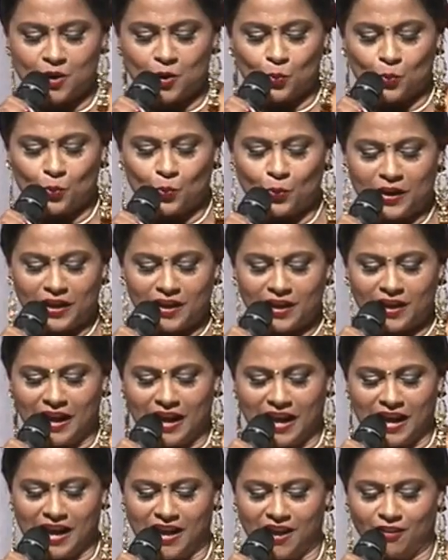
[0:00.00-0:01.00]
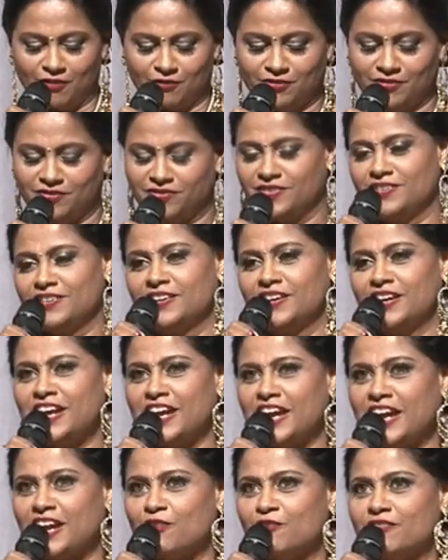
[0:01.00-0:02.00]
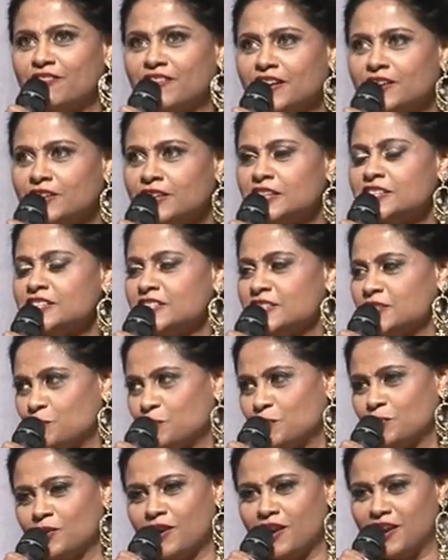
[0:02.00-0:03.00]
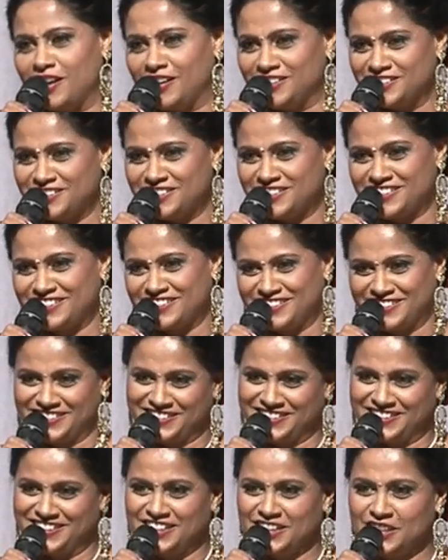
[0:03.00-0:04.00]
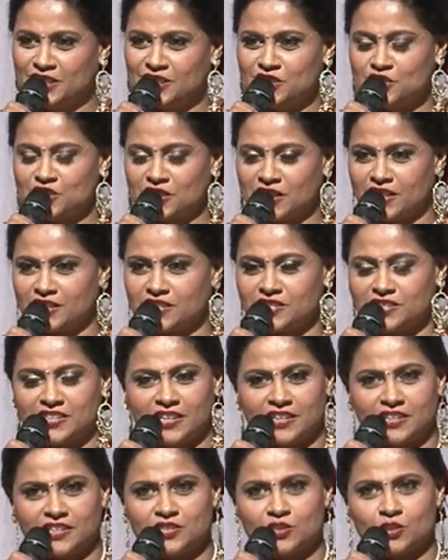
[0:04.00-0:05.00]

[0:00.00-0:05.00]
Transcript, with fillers: we have a very surprise judge that is